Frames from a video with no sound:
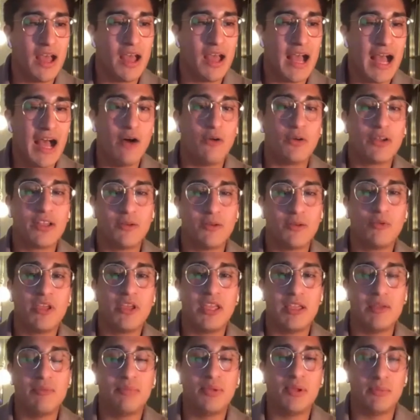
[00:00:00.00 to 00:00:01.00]
how can
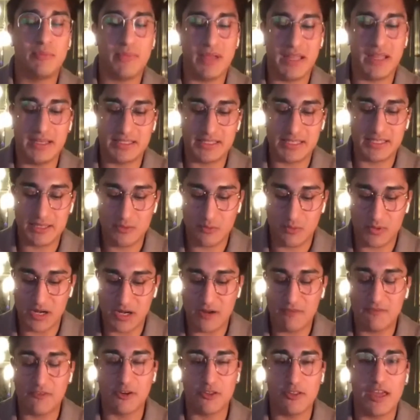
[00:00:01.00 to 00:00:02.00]
we implement
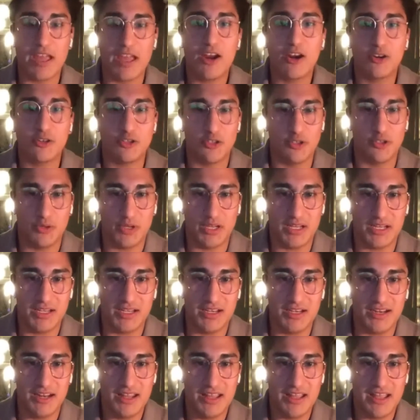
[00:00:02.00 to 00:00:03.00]
whatever they are doing